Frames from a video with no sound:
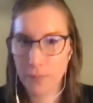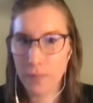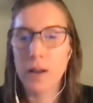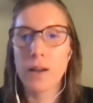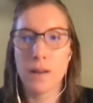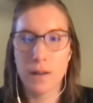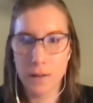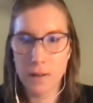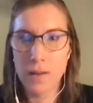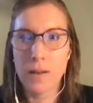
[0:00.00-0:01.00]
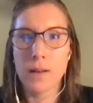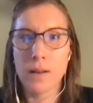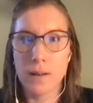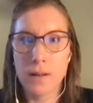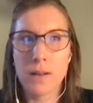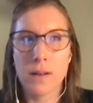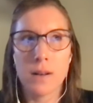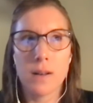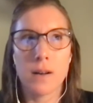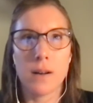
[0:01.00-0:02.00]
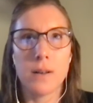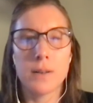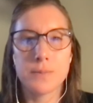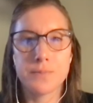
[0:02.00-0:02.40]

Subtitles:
anyone follow in Vera's footsteps and said, hey, I can do that